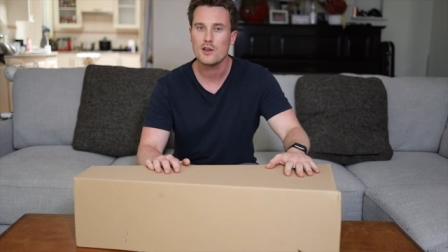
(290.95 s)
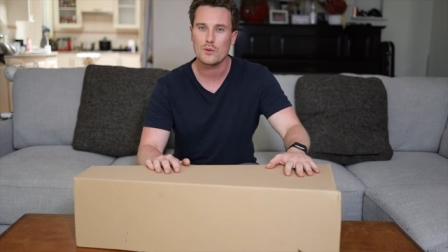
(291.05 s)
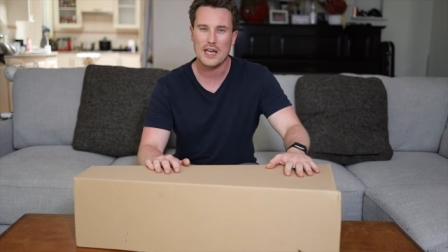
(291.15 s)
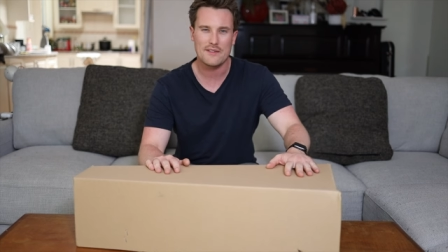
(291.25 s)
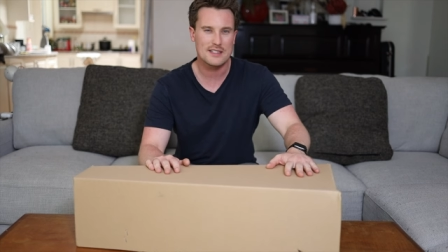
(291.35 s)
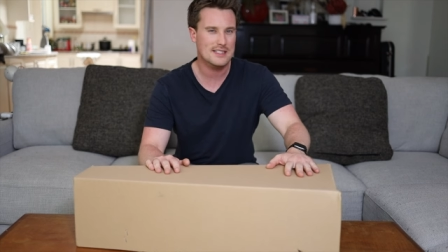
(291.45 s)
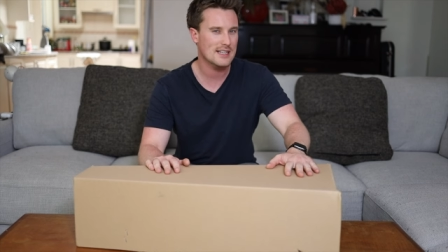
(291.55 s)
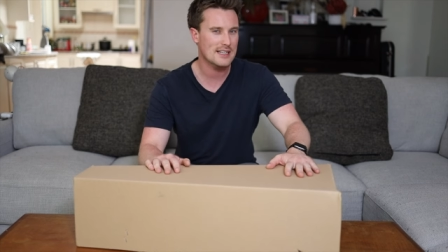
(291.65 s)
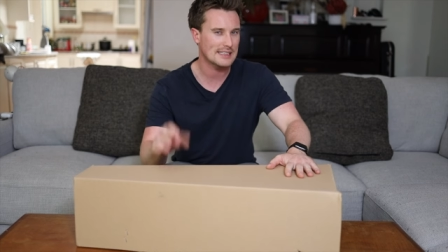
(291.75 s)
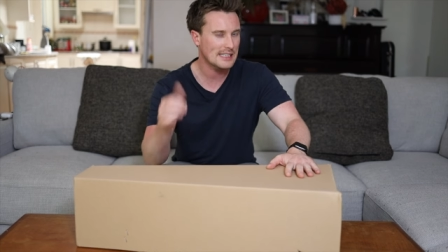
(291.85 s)
We haven't
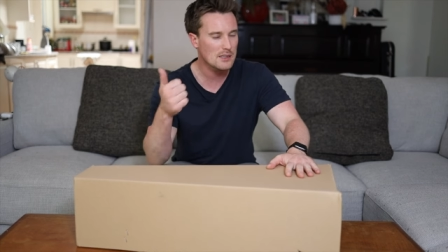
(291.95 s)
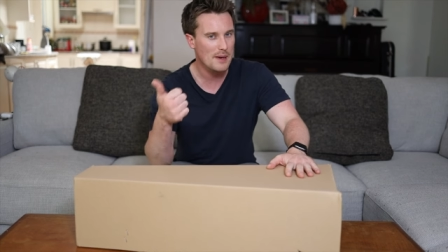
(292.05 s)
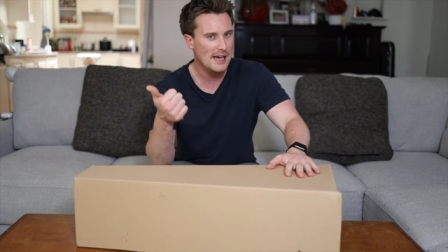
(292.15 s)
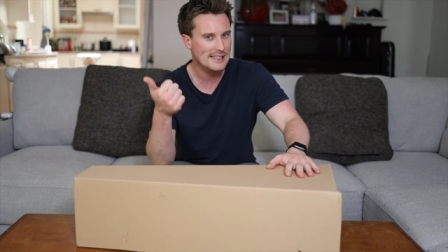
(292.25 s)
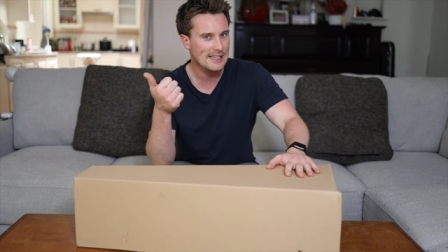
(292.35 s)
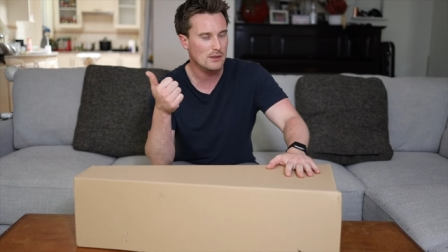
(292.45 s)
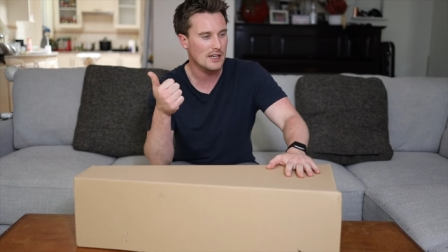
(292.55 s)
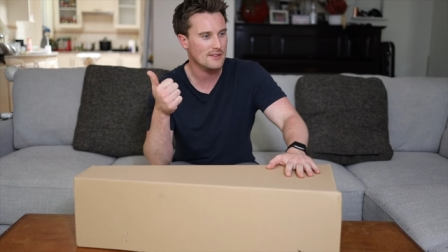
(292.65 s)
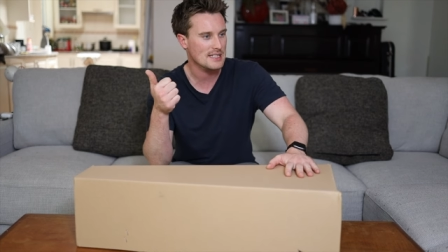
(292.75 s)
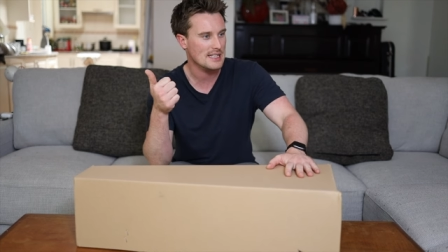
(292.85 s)
seen a gig bag yet. We
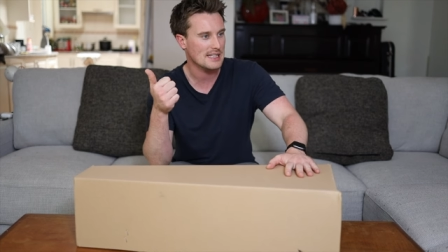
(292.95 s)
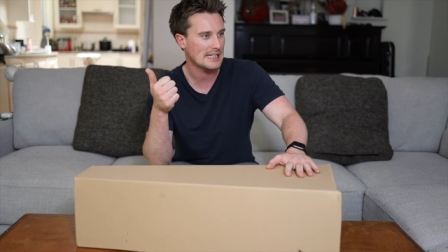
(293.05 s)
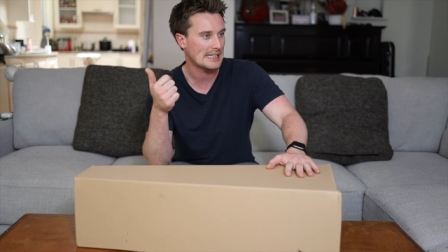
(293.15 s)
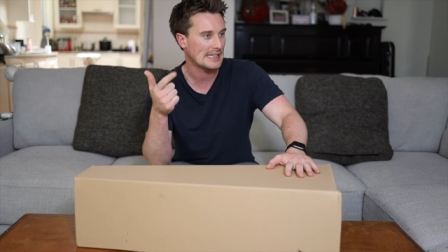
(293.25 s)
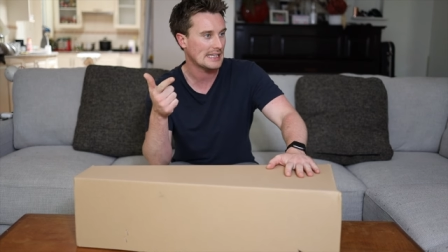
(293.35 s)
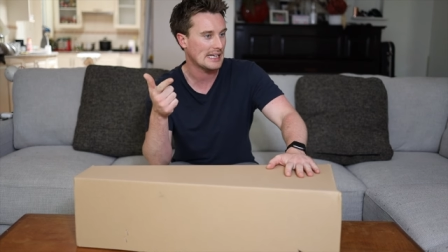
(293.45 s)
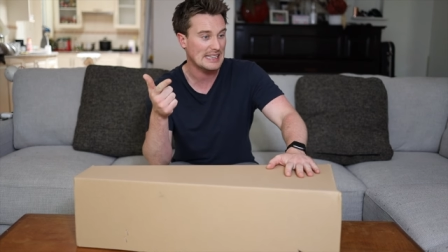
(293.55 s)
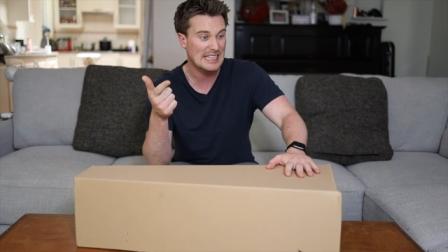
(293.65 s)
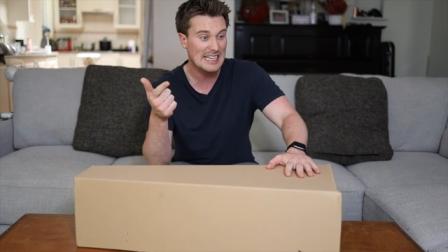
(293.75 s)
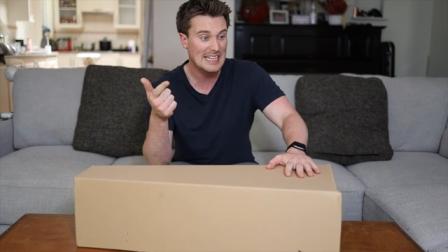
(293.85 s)
haven't seen a
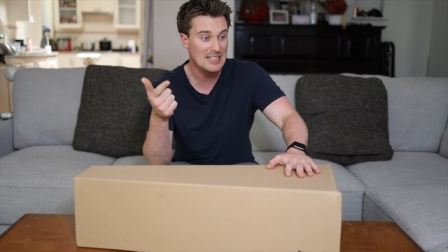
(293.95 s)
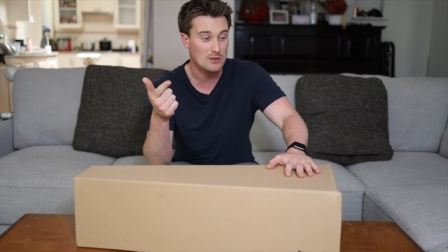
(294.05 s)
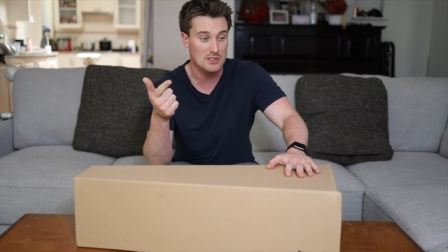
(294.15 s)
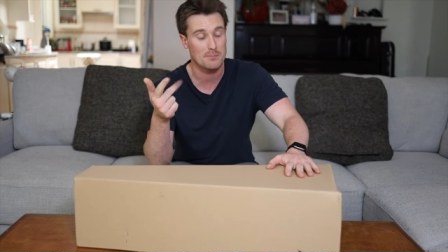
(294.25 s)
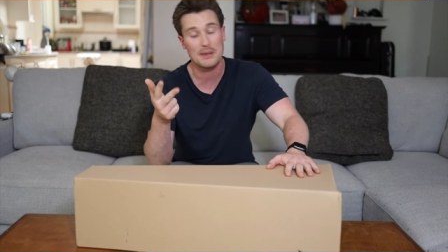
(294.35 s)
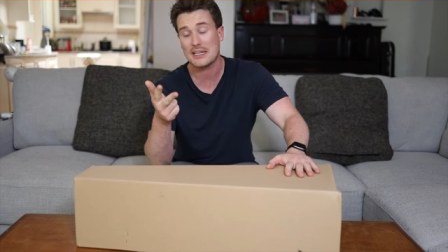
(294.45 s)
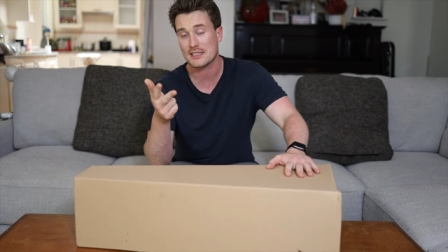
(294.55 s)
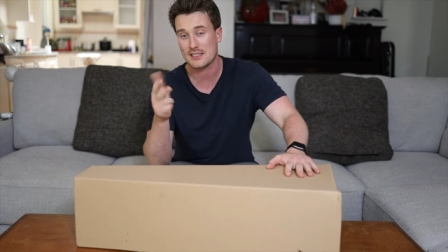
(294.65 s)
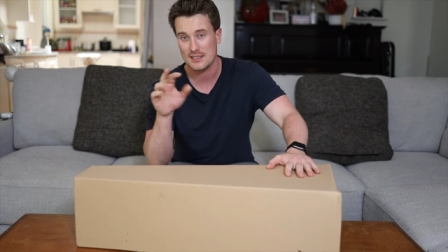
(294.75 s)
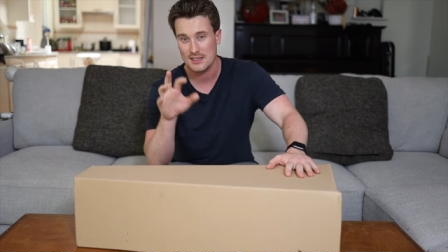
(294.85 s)
lead or some
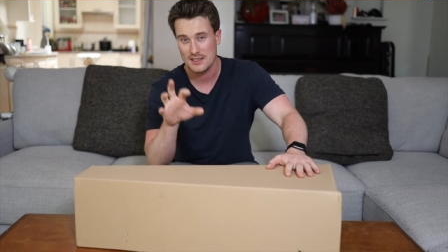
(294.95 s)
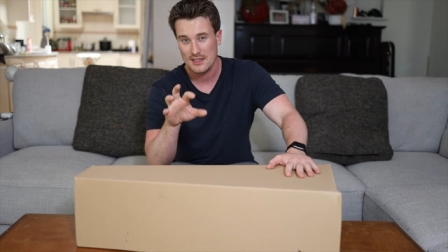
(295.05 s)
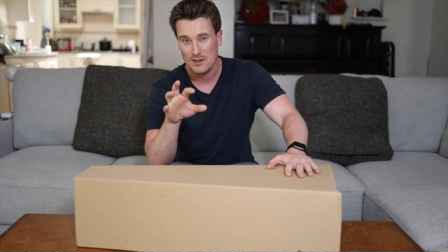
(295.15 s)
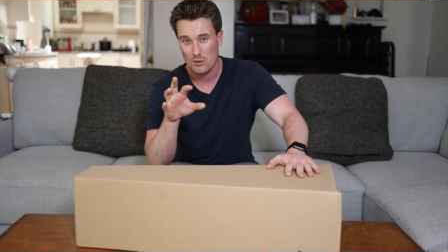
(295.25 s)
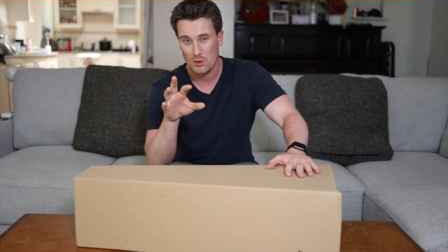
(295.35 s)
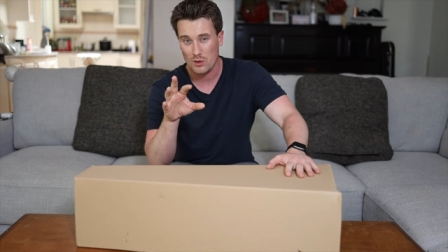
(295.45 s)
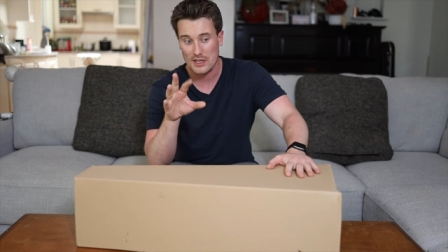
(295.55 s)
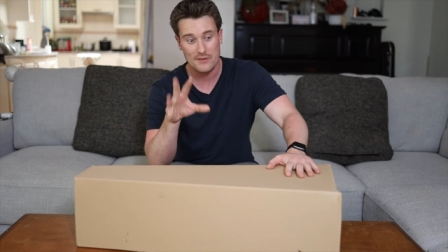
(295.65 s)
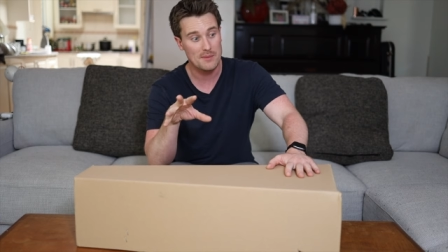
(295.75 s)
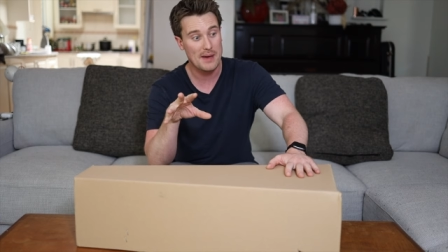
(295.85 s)
picks or
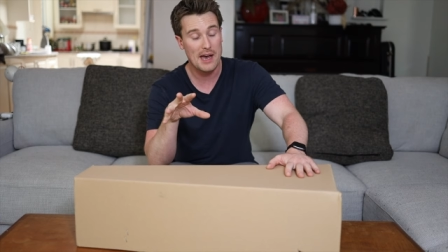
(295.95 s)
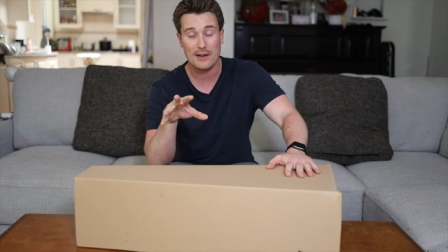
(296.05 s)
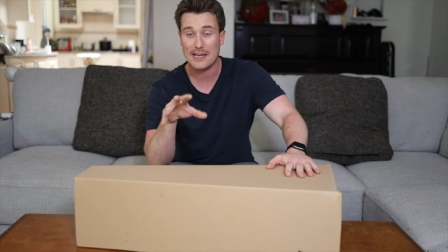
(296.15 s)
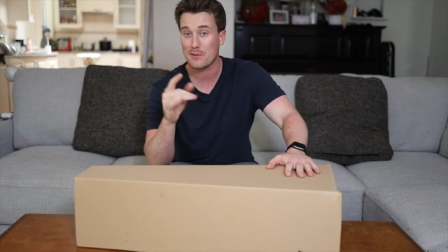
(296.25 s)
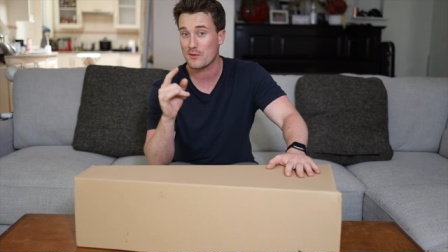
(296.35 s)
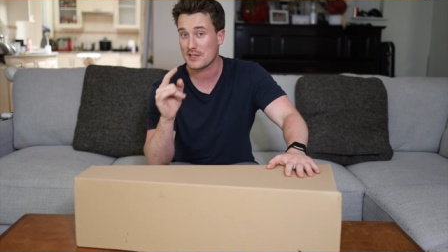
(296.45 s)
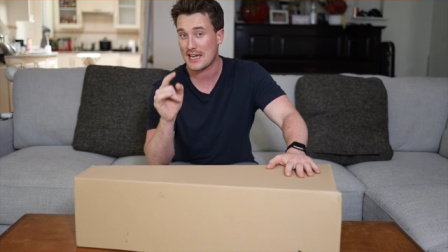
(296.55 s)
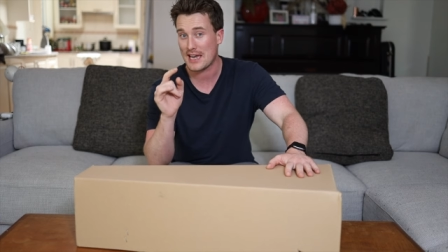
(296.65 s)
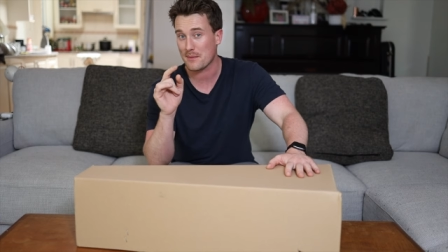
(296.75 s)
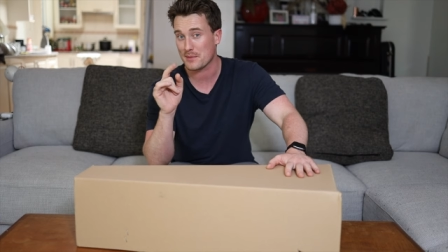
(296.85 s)
even the power cable for the
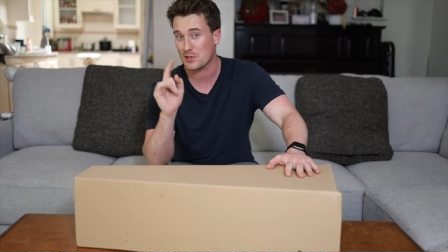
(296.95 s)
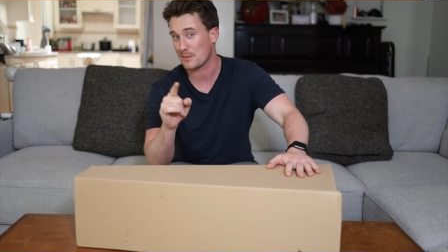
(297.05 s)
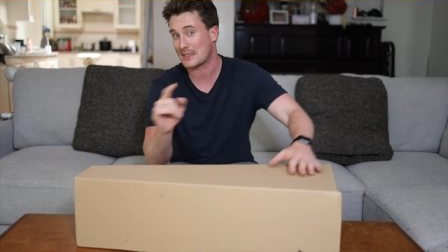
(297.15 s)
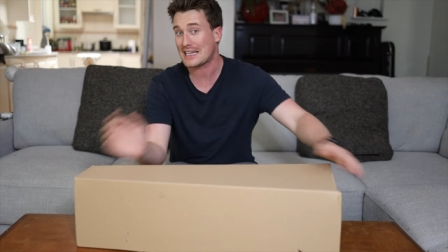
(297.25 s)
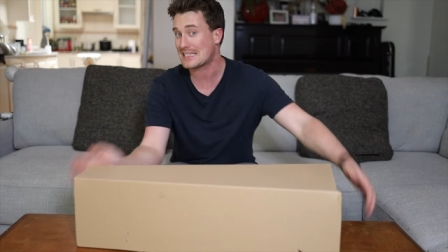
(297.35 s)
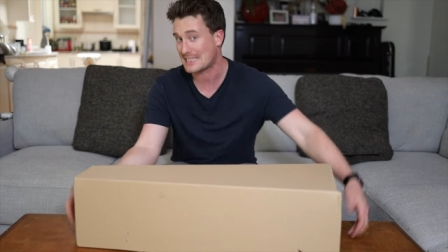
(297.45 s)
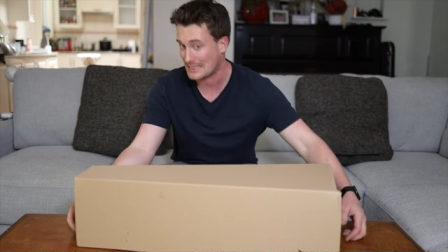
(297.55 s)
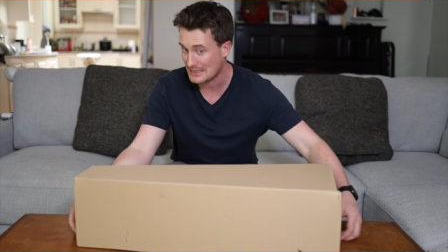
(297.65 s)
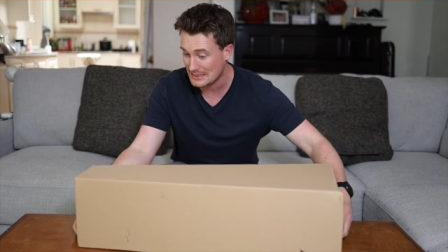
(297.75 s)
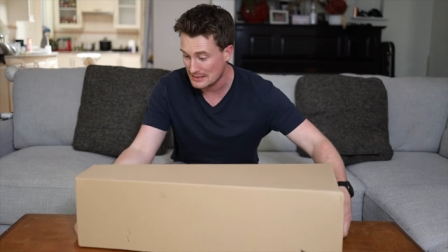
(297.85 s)
amp. So I'm
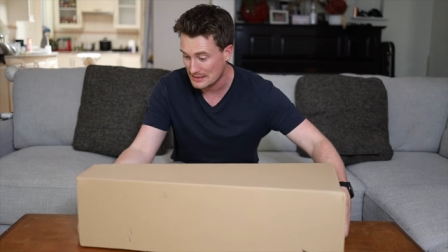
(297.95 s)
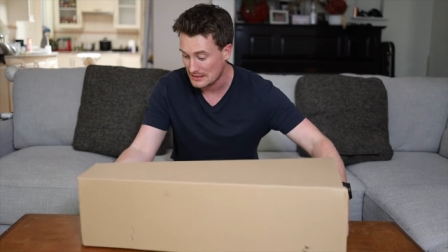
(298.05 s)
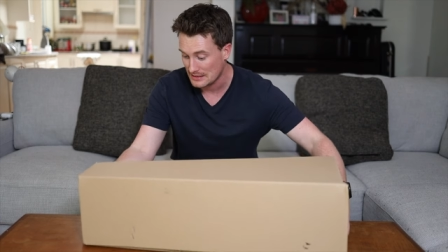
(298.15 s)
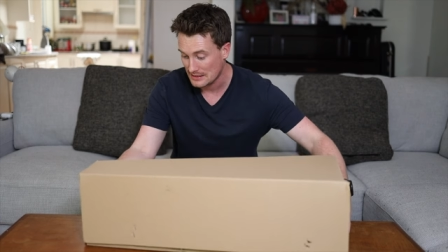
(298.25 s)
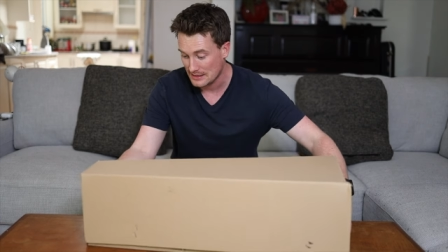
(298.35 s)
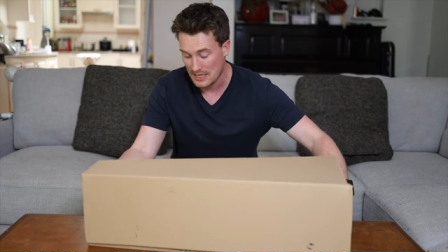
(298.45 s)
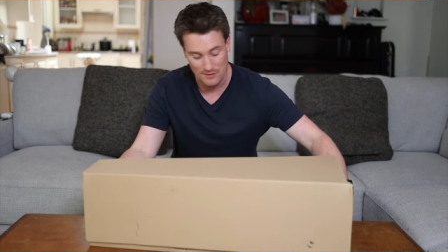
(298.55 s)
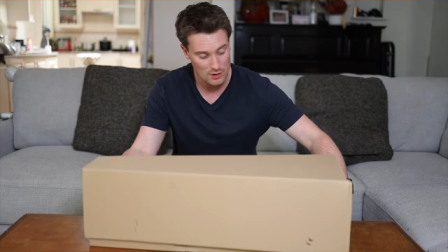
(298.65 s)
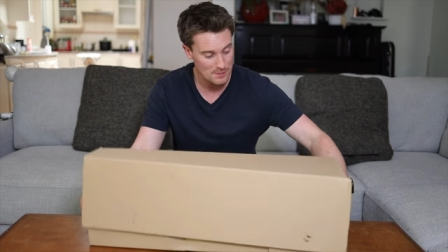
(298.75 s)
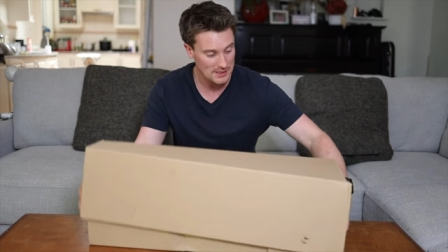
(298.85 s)
guessing
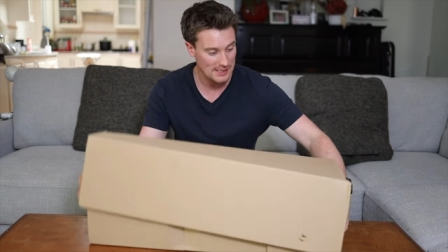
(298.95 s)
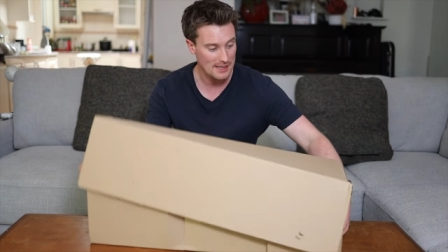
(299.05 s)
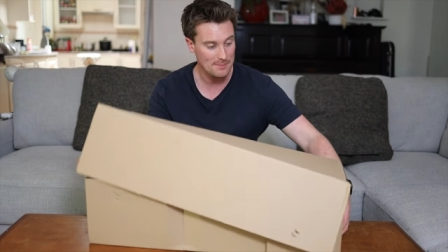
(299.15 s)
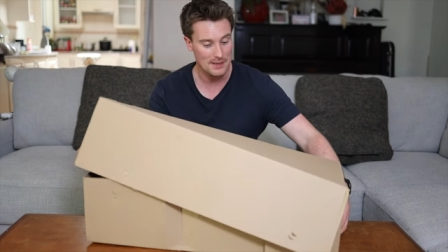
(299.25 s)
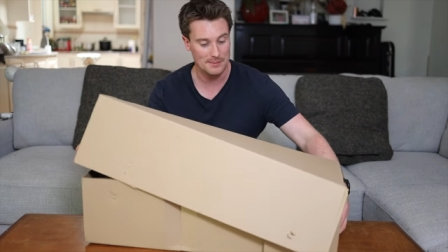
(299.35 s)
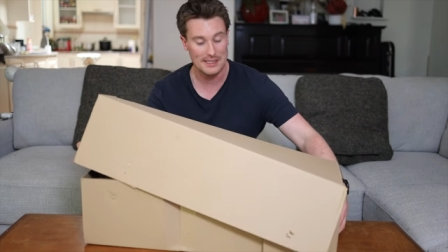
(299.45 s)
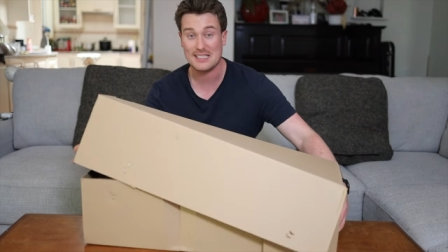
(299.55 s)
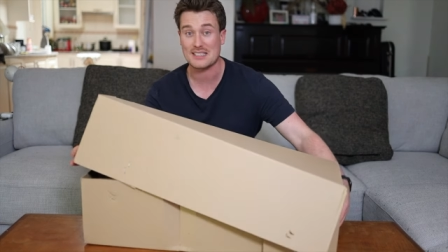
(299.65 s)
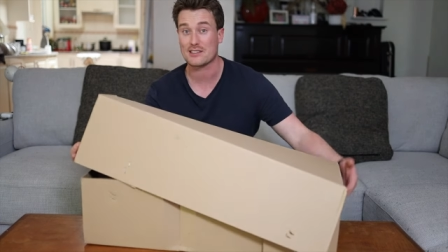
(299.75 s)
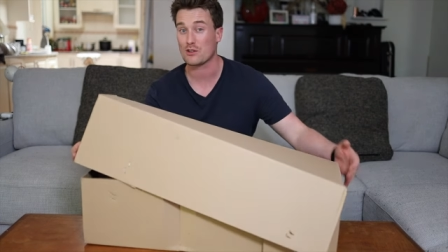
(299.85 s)
haven't opened it yet, but I'm guessing